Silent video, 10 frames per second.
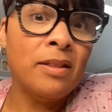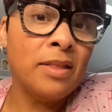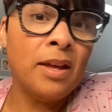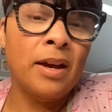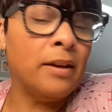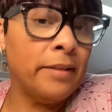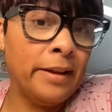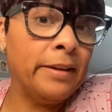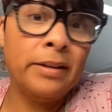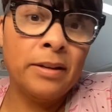that
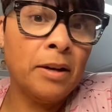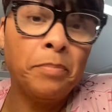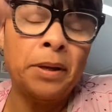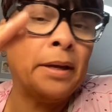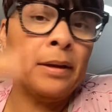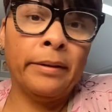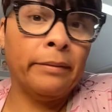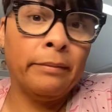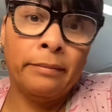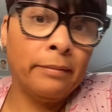ended up
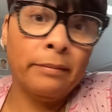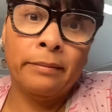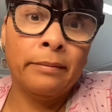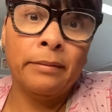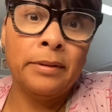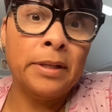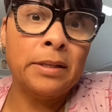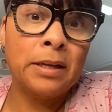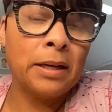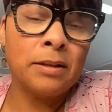in
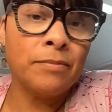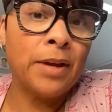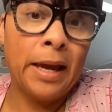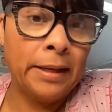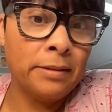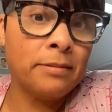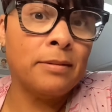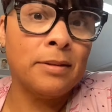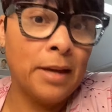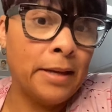Detective Kate
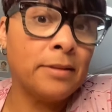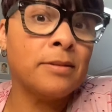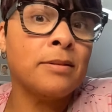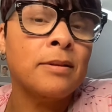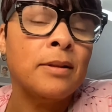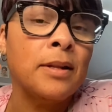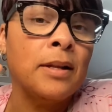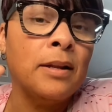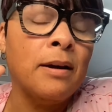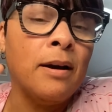Tate's
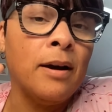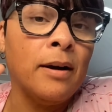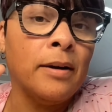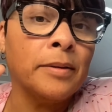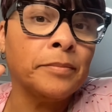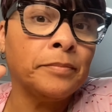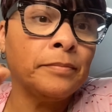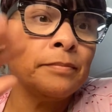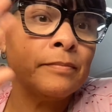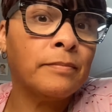uh,
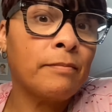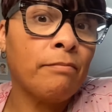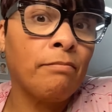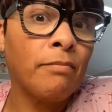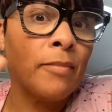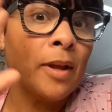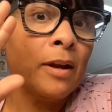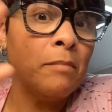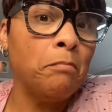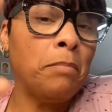
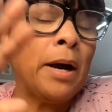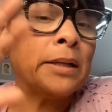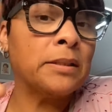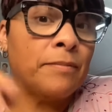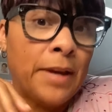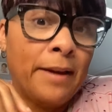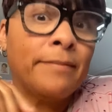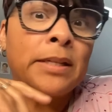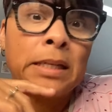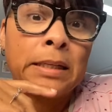box of
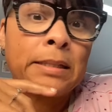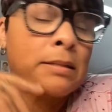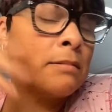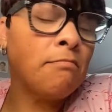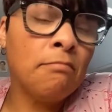evidence.